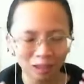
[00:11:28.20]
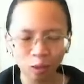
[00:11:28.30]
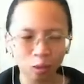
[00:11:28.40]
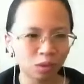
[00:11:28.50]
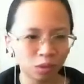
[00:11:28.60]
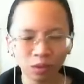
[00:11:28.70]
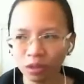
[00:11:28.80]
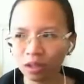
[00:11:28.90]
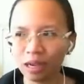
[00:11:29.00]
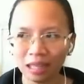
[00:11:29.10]
don't sooner
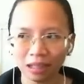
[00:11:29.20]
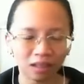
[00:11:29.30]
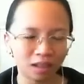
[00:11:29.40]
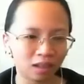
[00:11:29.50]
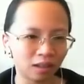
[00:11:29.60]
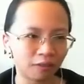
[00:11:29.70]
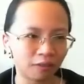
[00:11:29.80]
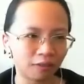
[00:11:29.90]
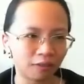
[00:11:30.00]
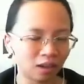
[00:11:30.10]
or later
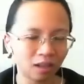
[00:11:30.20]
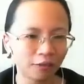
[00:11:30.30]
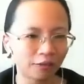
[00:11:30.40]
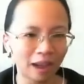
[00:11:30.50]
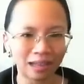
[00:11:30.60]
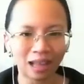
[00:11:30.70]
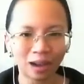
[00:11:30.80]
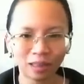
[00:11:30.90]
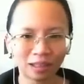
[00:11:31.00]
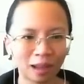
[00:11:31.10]
they're gonna find
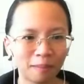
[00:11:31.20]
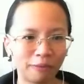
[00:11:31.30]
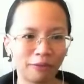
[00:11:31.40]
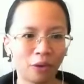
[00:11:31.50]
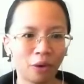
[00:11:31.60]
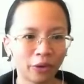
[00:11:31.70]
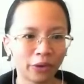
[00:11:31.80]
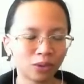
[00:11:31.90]
out that I'm a fraud.